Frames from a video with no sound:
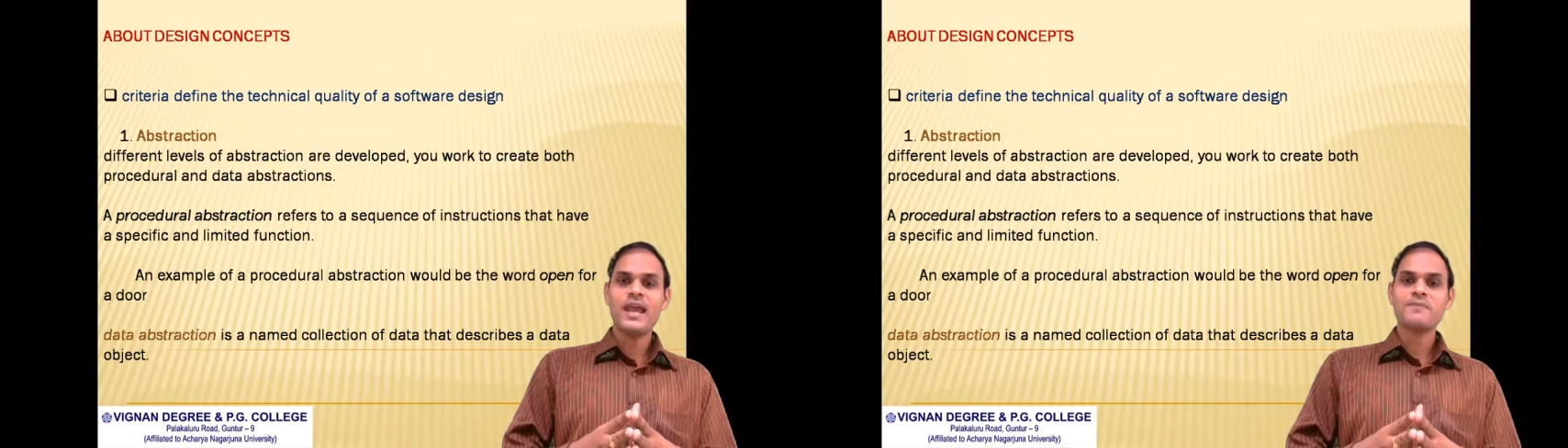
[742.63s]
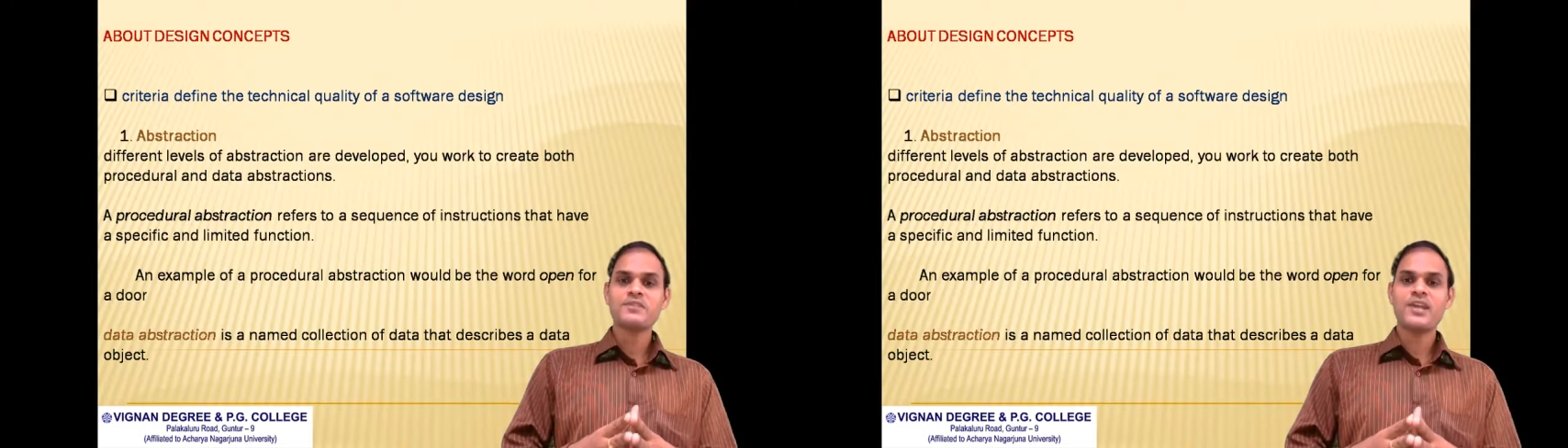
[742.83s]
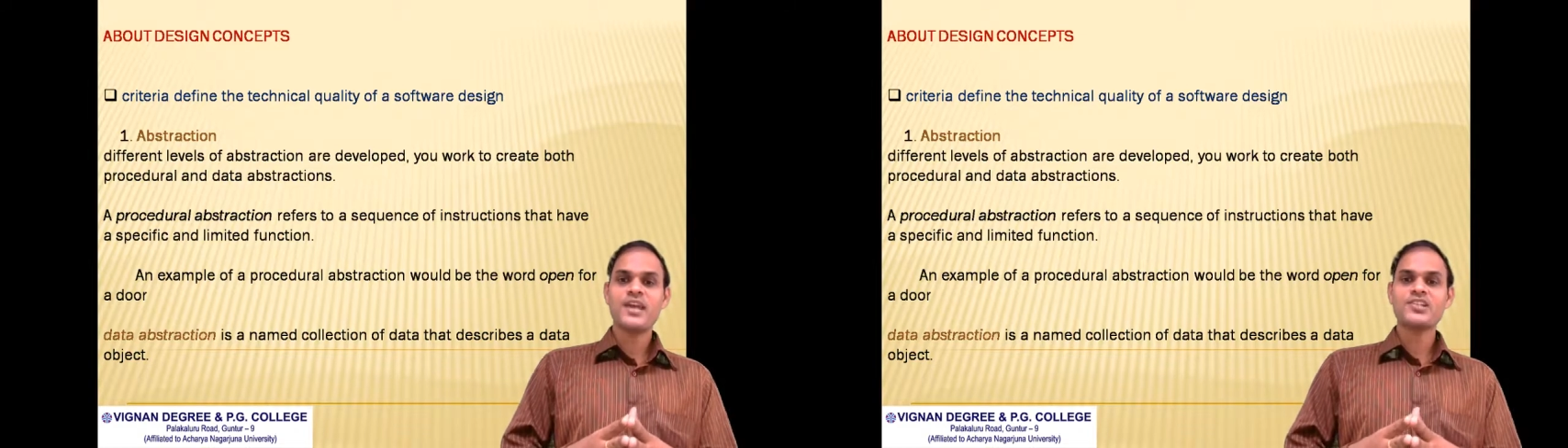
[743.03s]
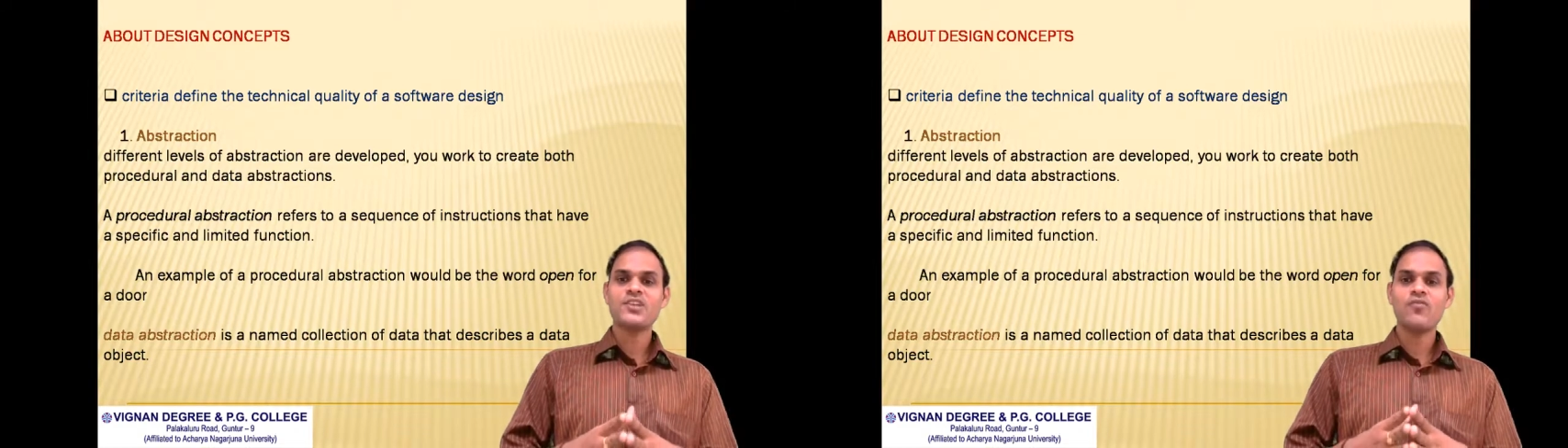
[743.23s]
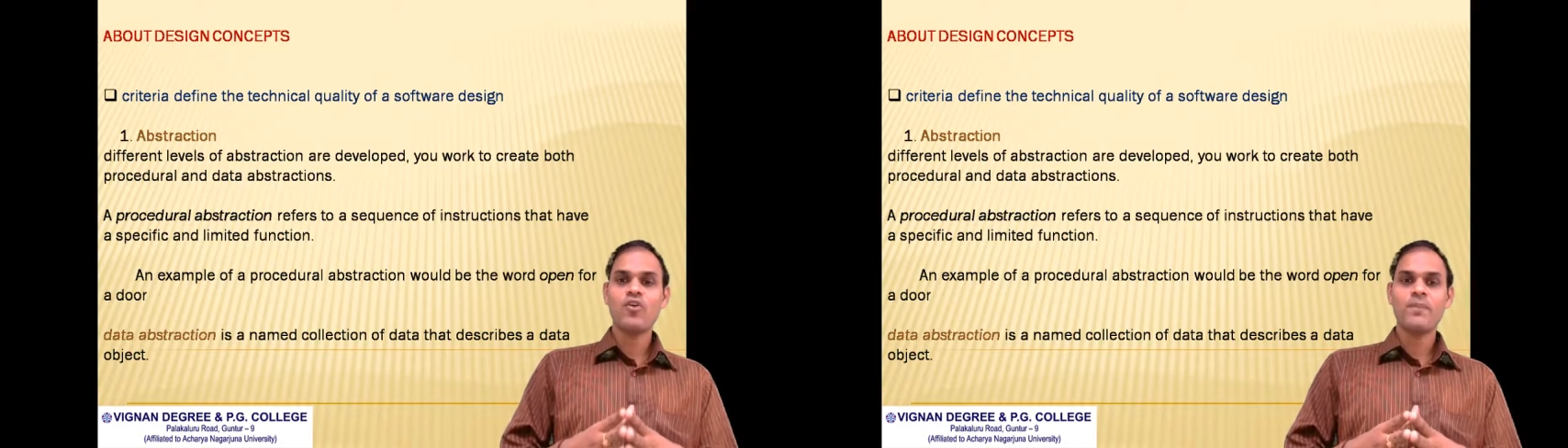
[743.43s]

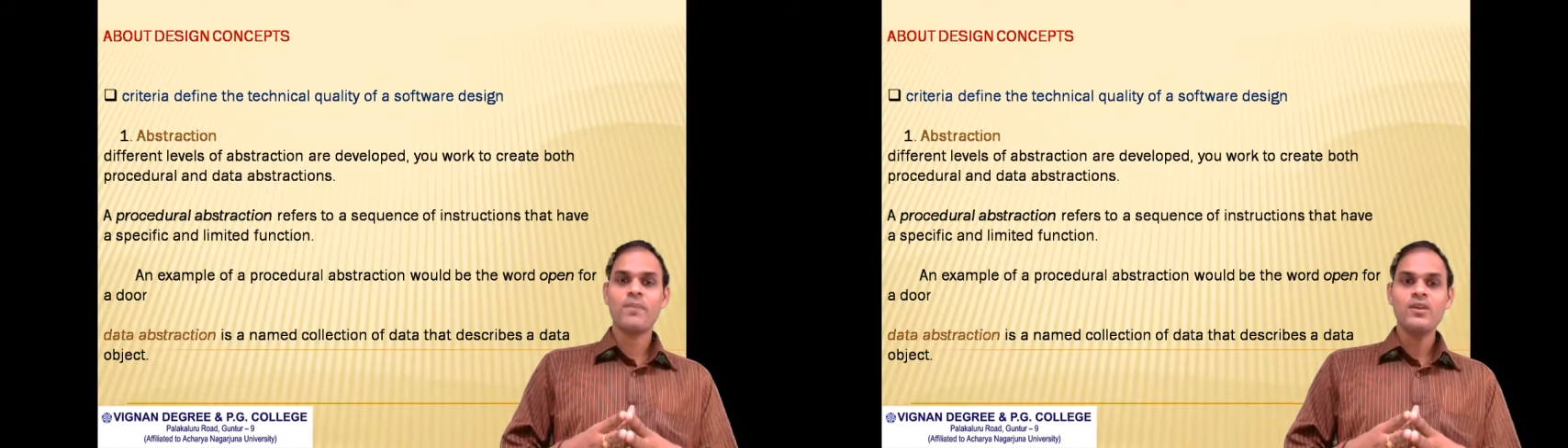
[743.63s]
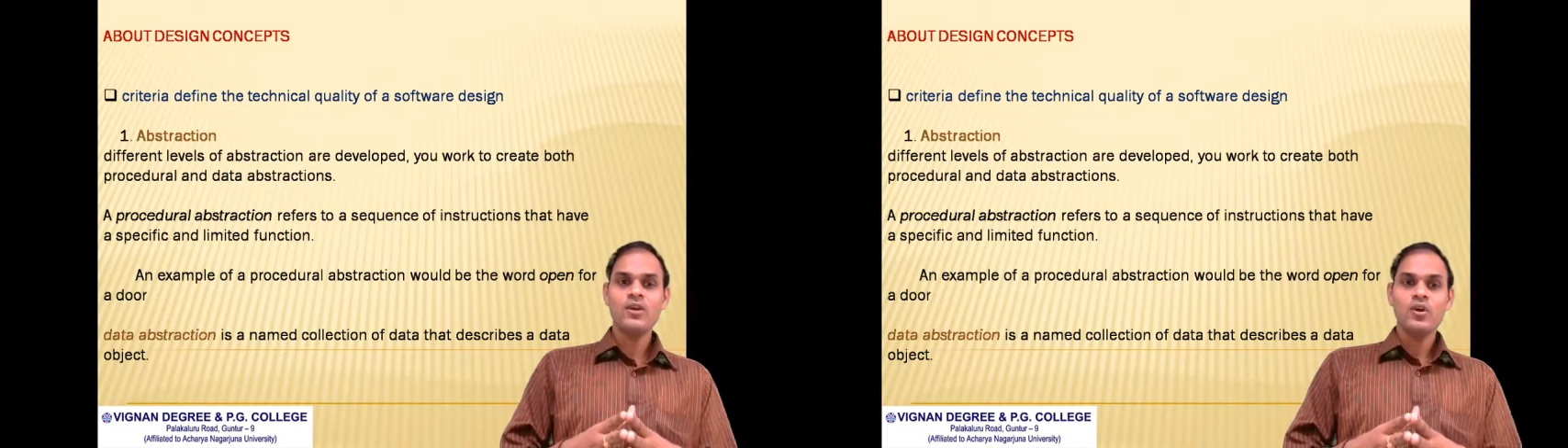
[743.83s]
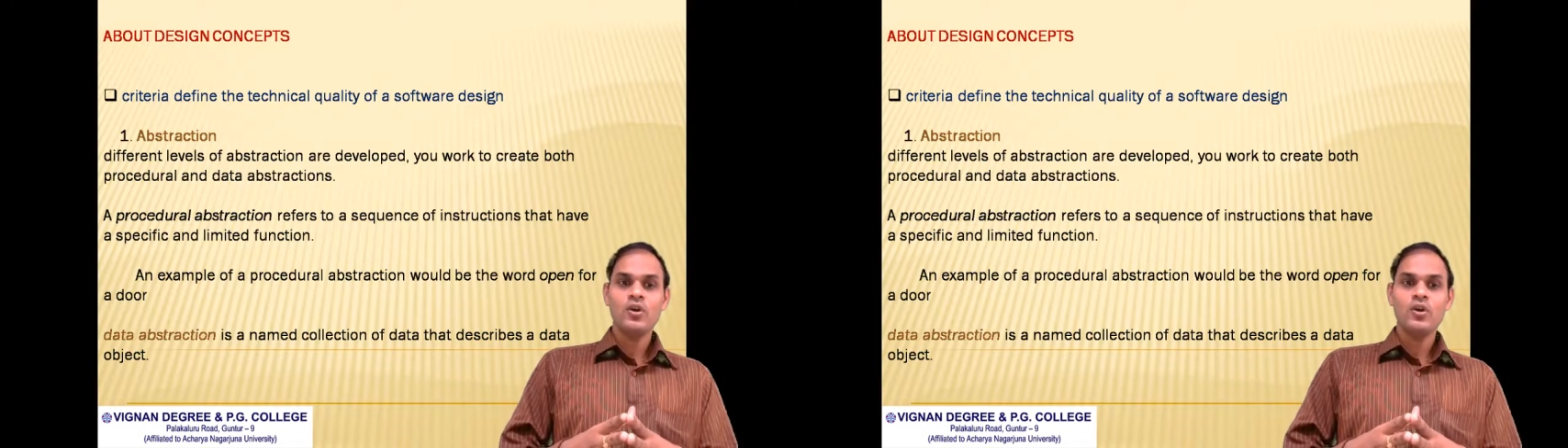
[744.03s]
abstraction open,